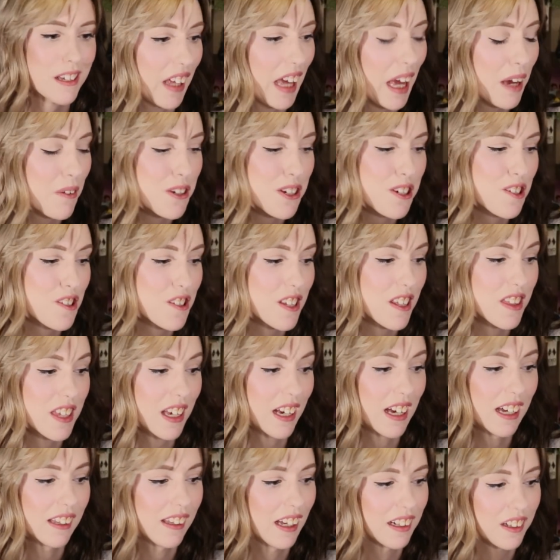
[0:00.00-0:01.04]
It was just a
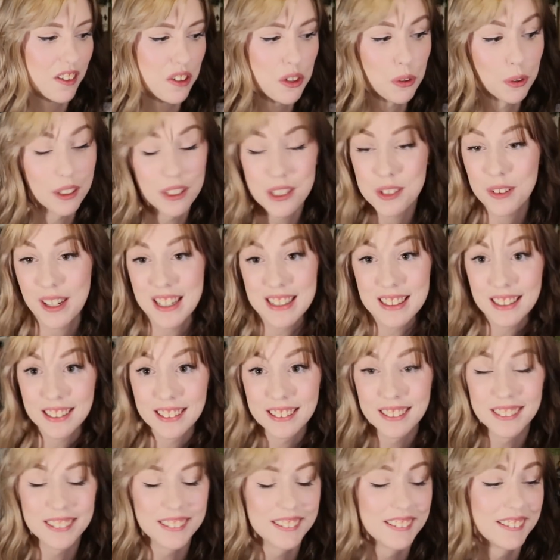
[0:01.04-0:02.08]
thing I liked doing. So I did
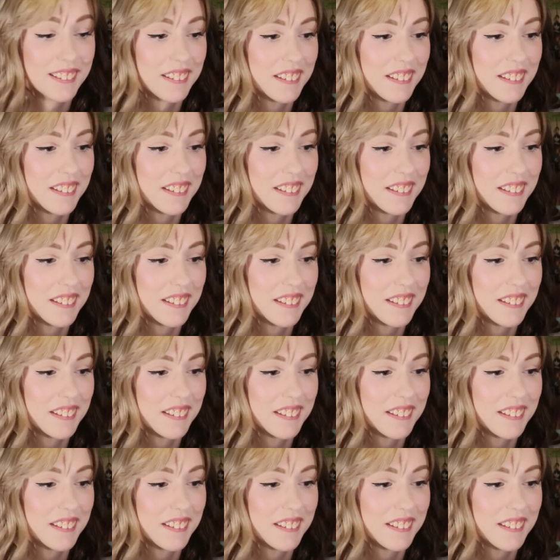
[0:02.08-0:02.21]
it.